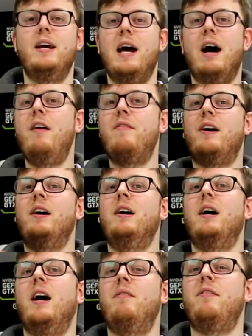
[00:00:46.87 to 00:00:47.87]
However,
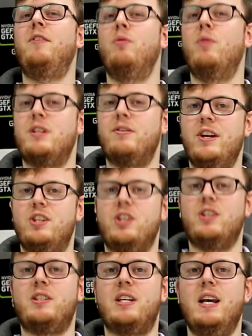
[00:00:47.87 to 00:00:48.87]
I have a few
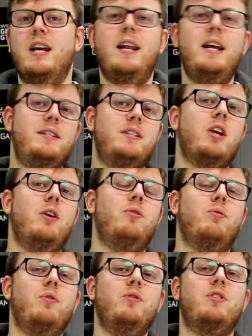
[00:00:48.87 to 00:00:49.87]
reservations. Let's go
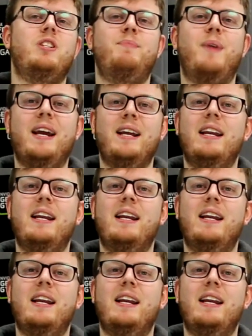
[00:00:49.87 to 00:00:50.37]
through the spec